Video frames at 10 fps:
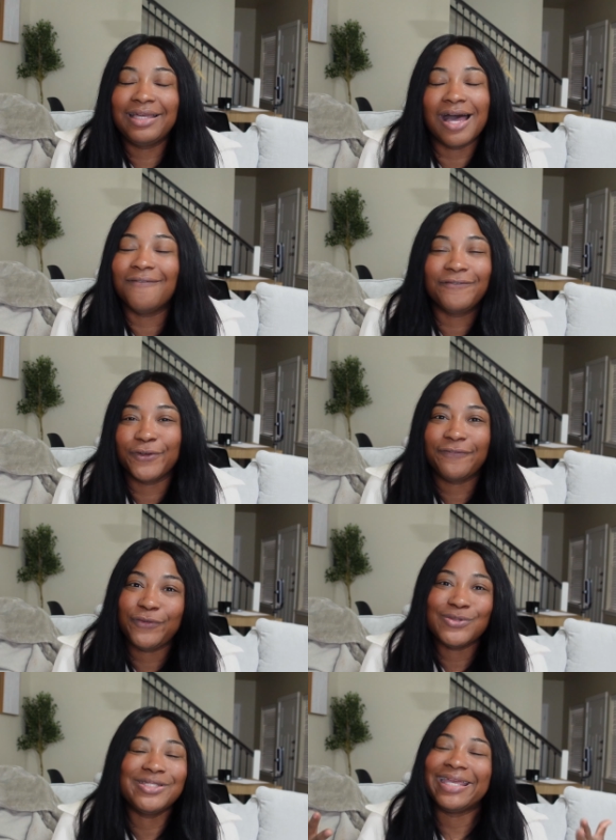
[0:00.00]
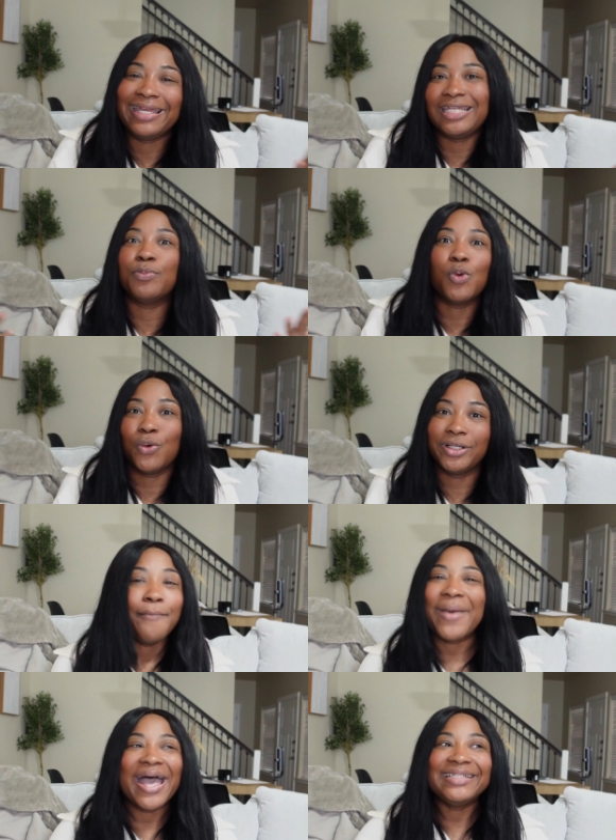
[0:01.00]
comfort foods anymore.
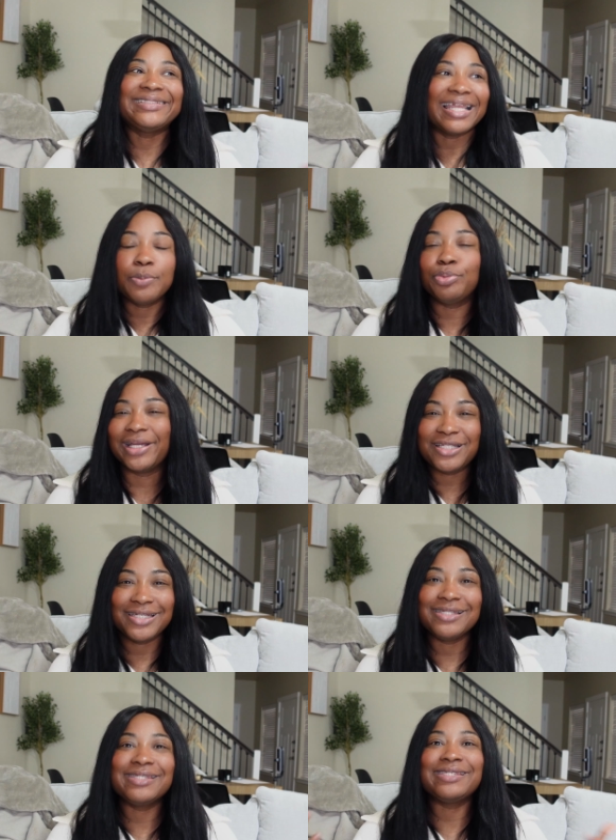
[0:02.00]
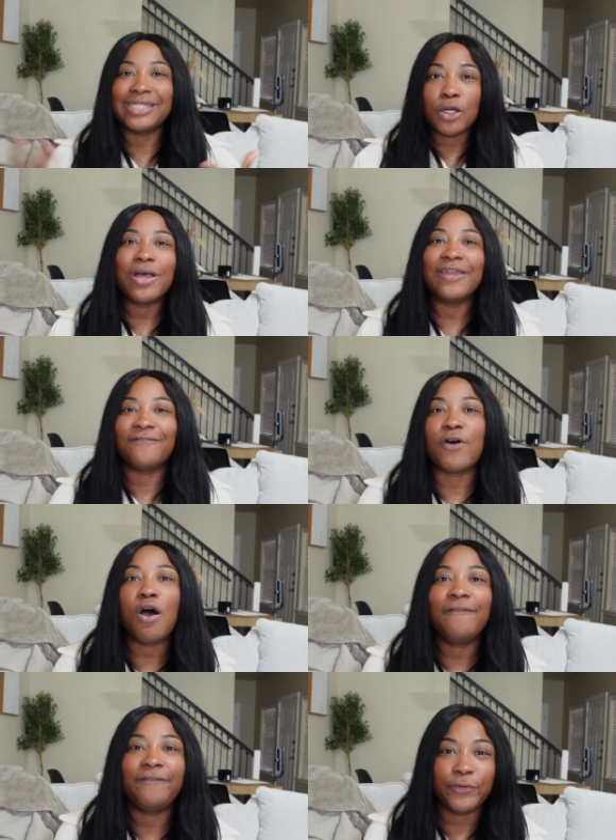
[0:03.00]
My celebrations still
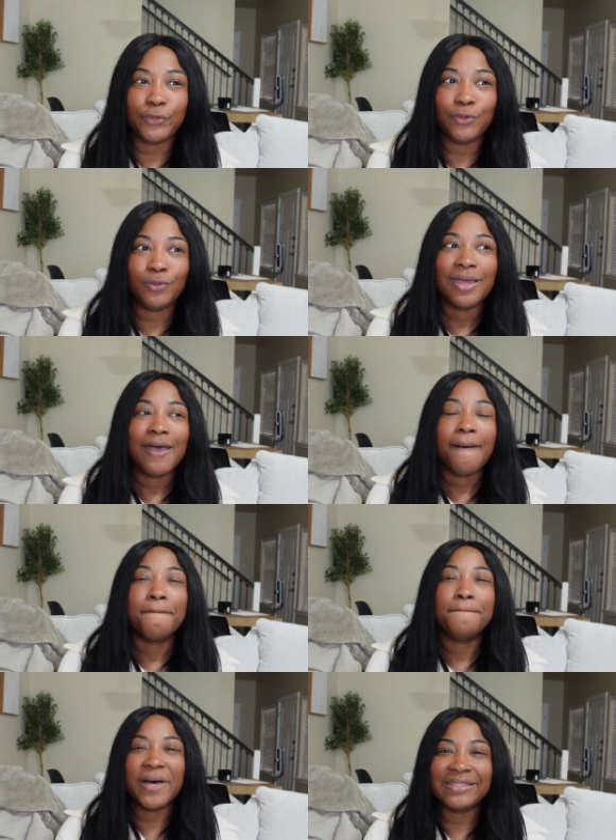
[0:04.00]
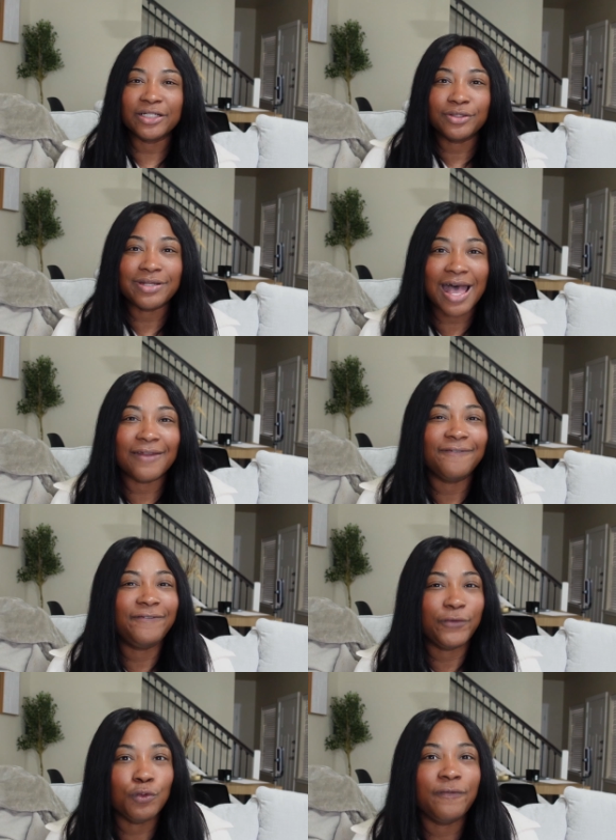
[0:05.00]
involve food, but they're not
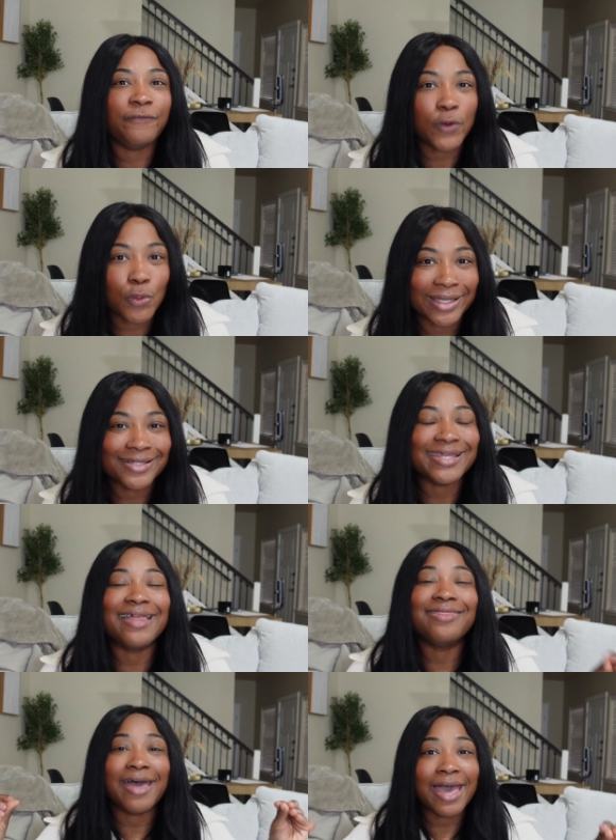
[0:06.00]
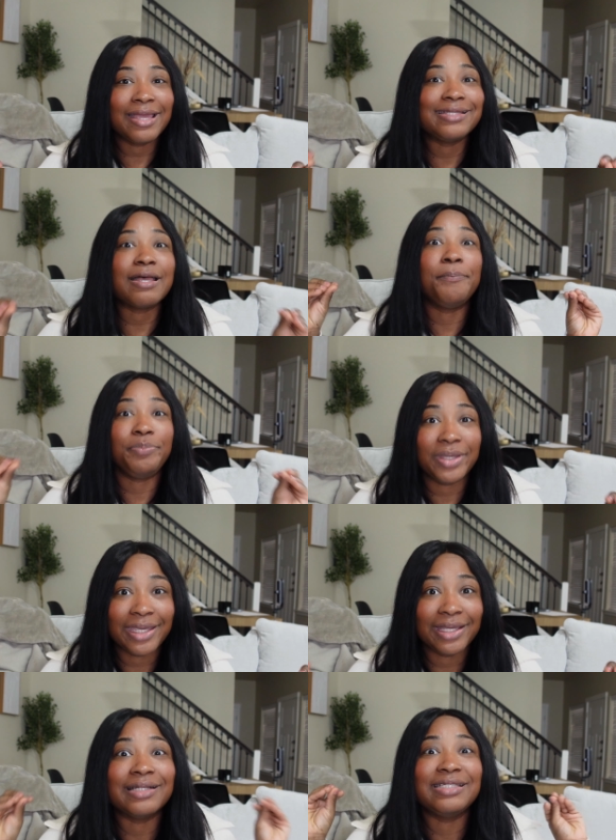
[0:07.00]
food focused. And that is a
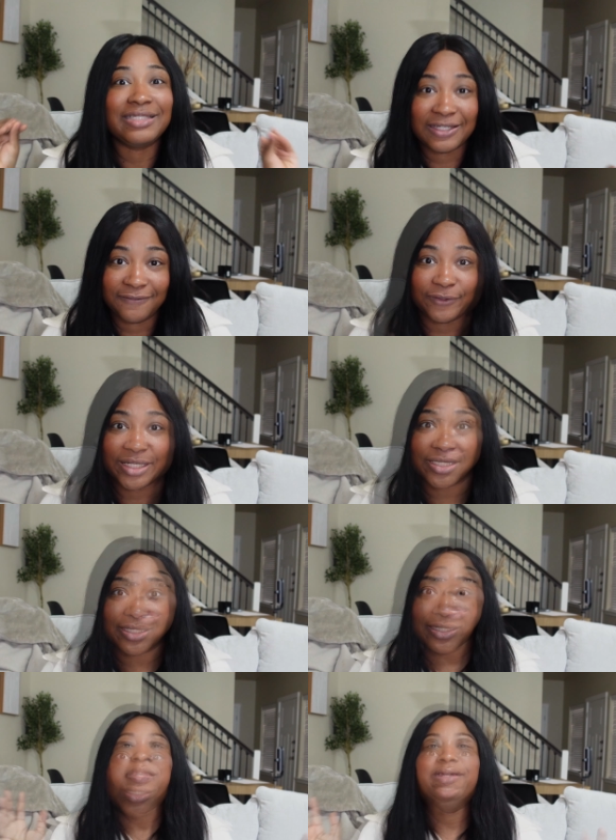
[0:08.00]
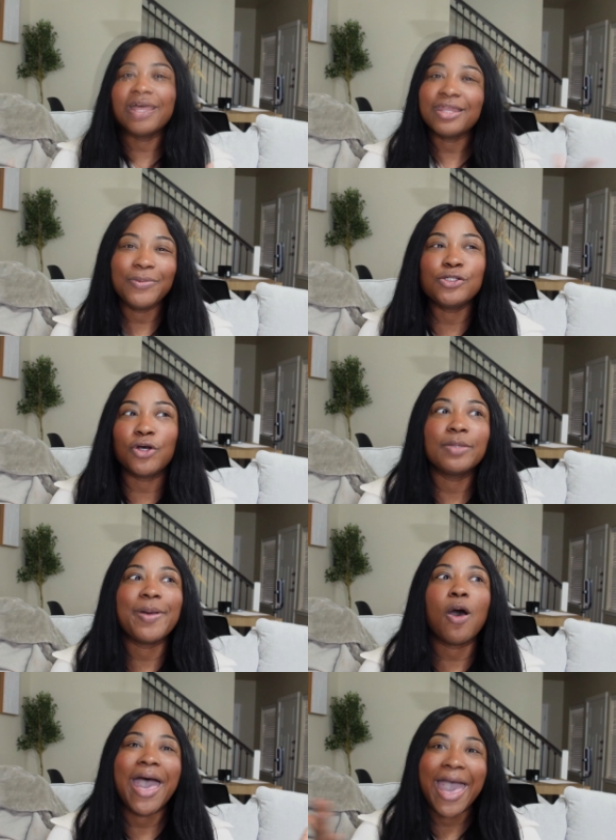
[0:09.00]
big difference. Now that we talked
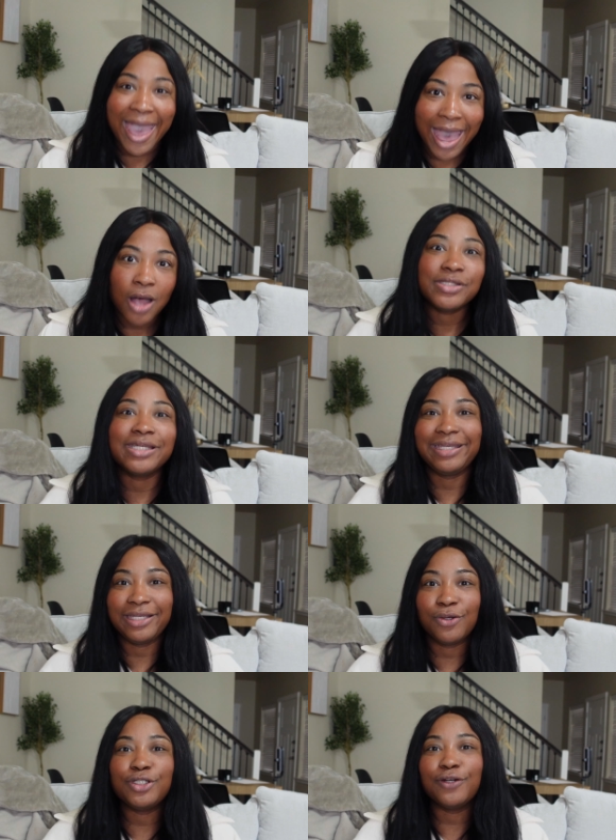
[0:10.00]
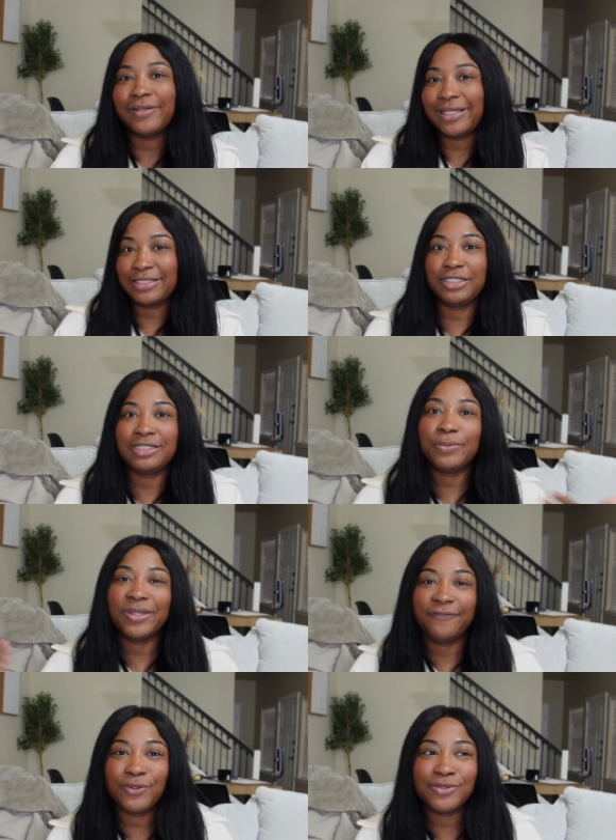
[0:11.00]
about how to heal your relationship
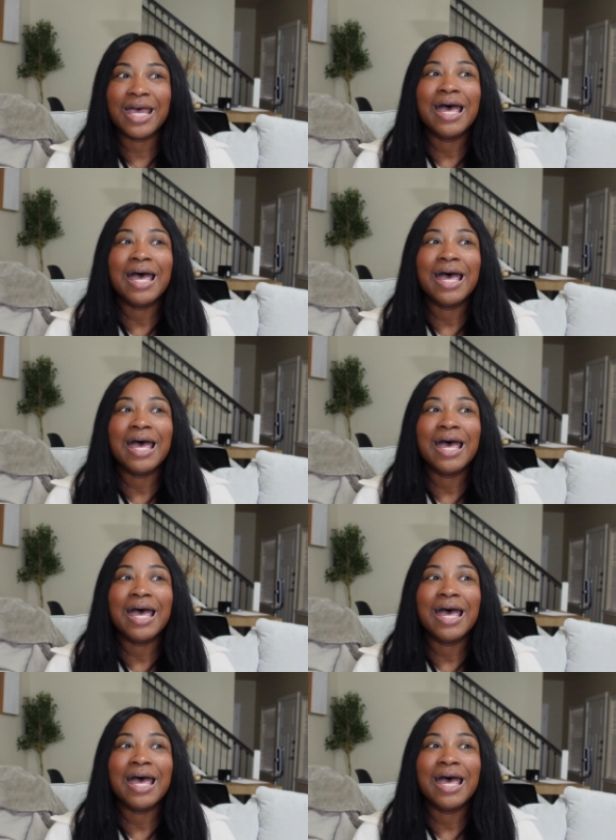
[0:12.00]
with foods,